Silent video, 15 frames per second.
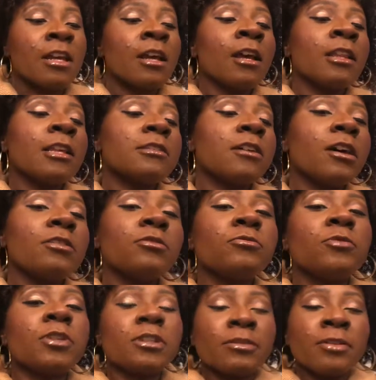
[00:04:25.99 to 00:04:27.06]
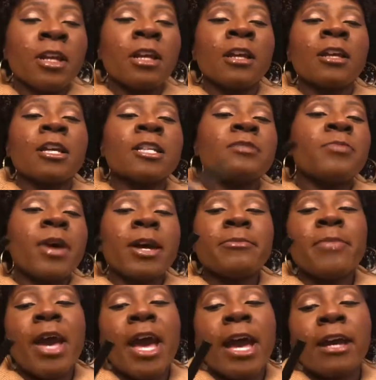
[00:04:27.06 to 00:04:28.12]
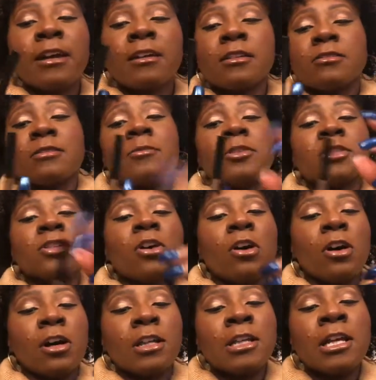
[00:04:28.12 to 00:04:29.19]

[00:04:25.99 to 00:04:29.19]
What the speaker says: This other one is by MAC. It's almost gone.